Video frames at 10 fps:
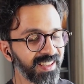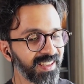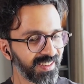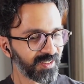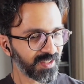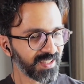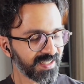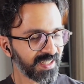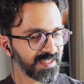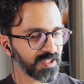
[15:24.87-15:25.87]
Do you think that
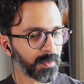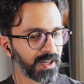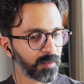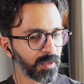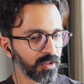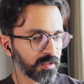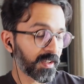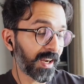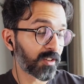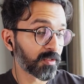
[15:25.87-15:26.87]
changed in the pandemic? Because we
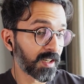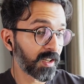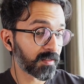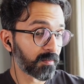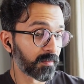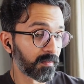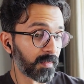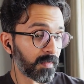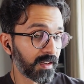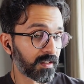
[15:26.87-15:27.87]
had to suddenly
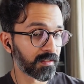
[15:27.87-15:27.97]
make it...